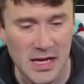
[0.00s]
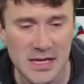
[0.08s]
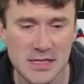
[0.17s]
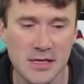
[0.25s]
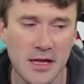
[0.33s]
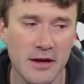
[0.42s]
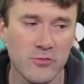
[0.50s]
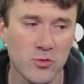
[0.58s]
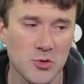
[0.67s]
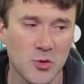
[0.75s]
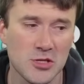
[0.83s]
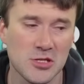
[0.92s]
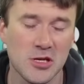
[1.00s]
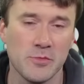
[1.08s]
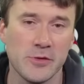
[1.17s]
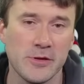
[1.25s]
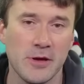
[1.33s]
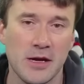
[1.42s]
I see a lot of rules questions I
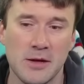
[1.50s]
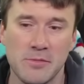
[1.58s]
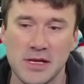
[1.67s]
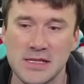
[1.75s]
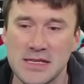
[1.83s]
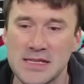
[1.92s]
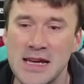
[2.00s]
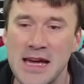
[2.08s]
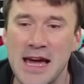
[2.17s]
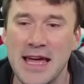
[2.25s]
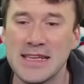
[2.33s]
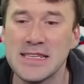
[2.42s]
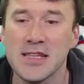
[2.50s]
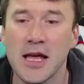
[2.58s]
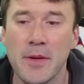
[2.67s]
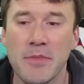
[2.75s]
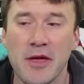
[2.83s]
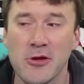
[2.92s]
put uh, places, and I see a lot
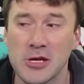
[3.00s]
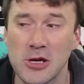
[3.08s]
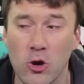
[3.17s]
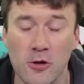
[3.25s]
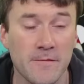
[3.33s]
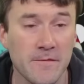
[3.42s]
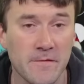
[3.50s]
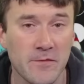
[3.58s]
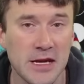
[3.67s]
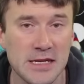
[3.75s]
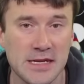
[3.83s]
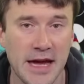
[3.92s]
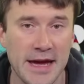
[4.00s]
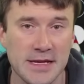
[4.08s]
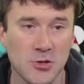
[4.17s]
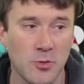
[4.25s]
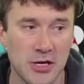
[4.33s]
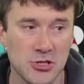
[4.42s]
of people that are like are afraid to
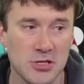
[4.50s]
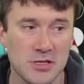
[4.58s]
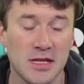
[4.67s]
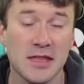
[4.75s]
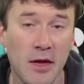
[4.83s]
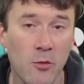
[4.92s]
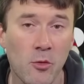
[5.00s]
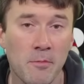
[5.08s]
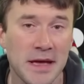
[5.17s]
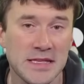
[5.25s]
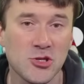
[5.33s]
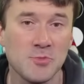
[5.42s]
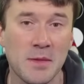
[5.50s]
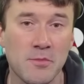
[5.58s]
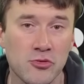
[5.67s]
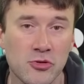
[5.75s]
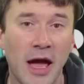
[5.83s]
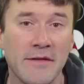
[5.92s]
ask questions. So they will message me
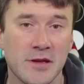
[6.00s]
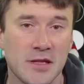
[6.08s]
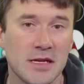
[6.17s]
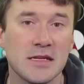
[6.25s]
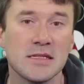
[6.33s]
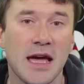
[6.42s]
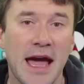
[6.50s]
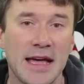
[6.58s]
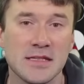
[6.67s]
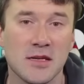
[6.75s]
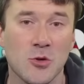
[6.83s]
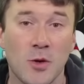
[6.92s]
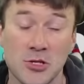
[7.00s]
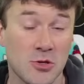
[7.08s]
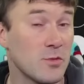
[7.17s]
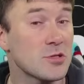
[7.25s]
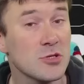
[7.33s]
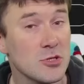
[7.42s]
privately to ask a question,
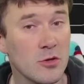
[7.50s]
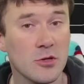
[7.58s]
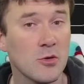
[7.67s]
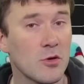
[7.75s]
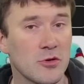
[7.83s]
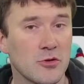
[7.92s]
which is totally cool.